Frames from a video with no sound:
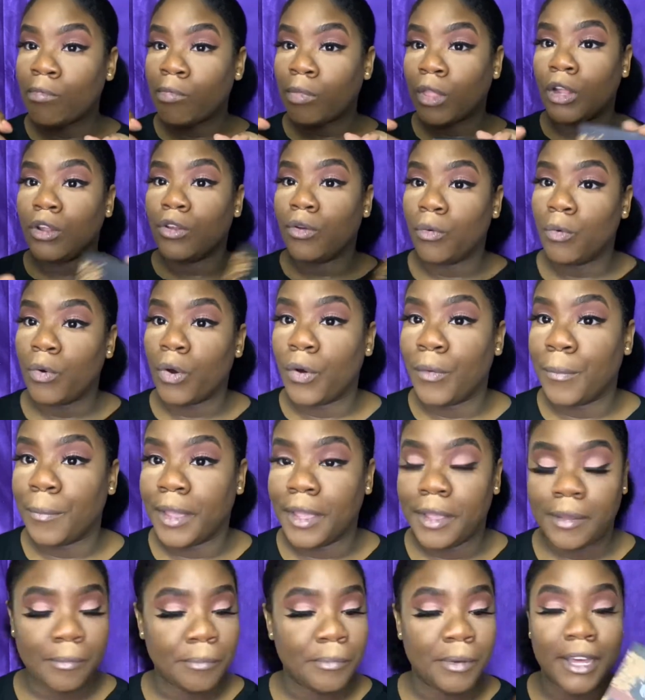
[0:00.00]
Don't quote me,
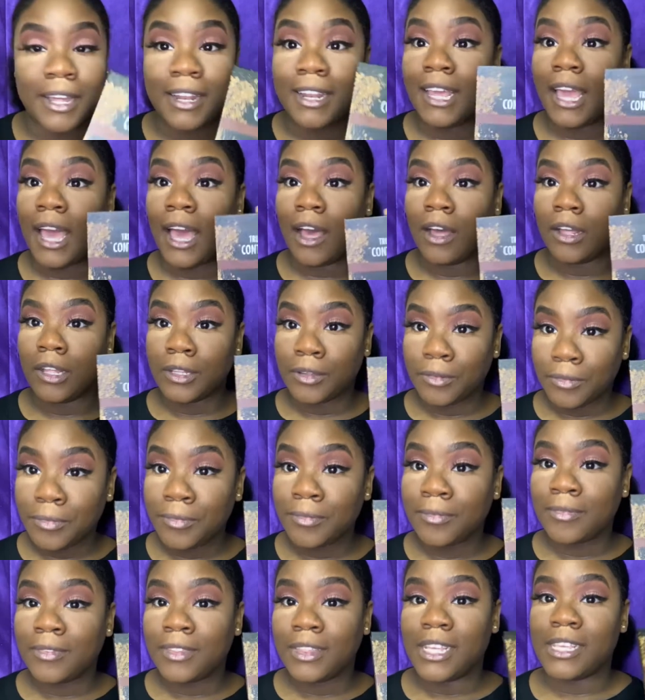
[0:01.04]
but yeah,
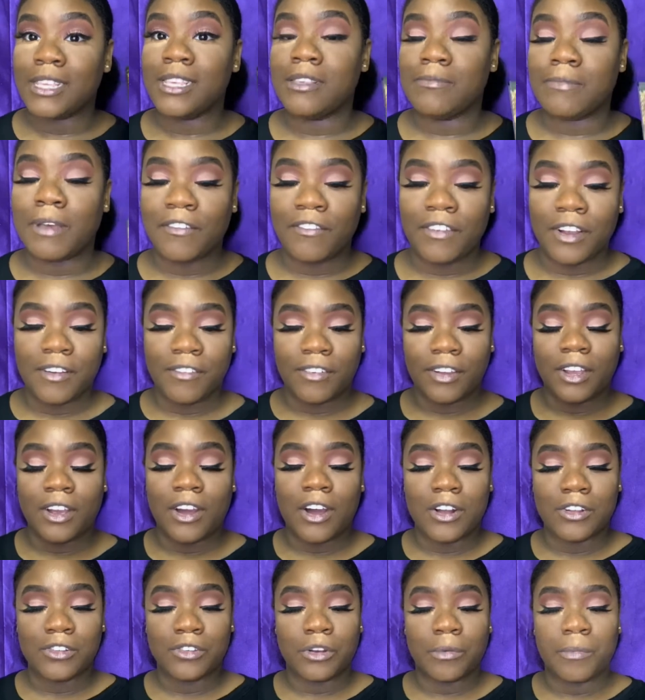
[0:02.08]
this is my favorite
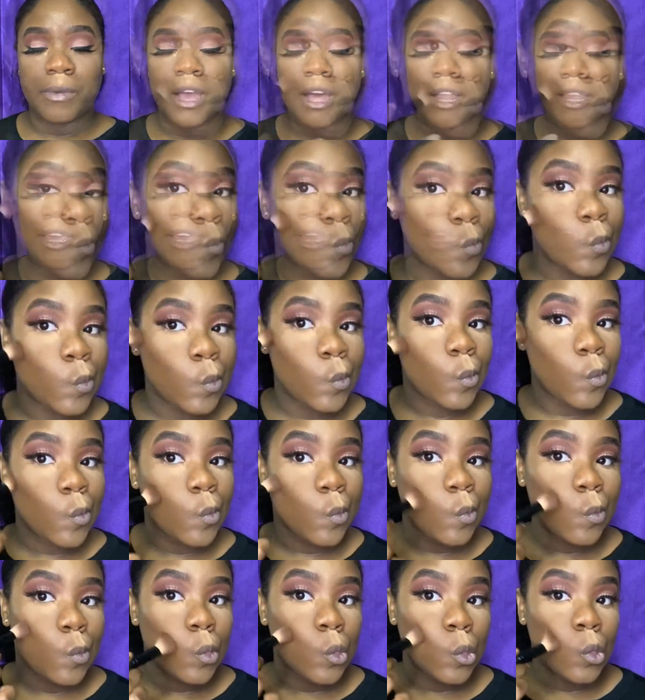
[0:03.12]
contour
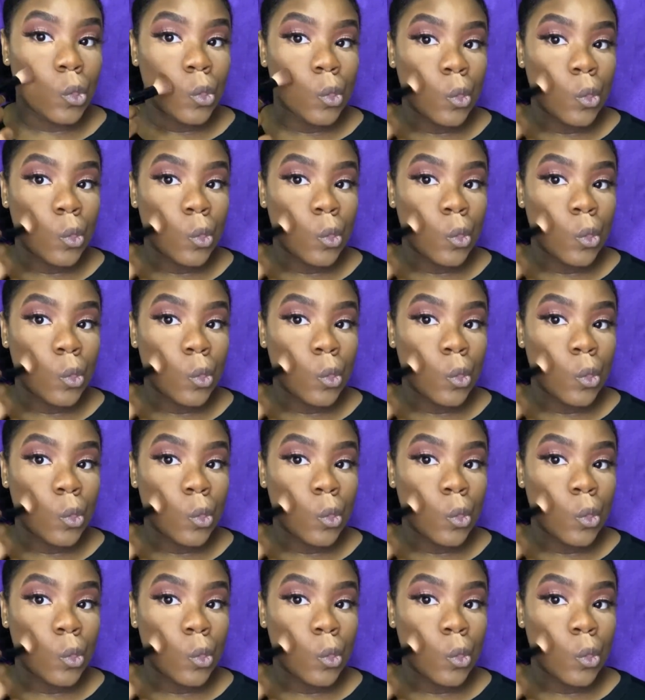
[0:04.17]
palette.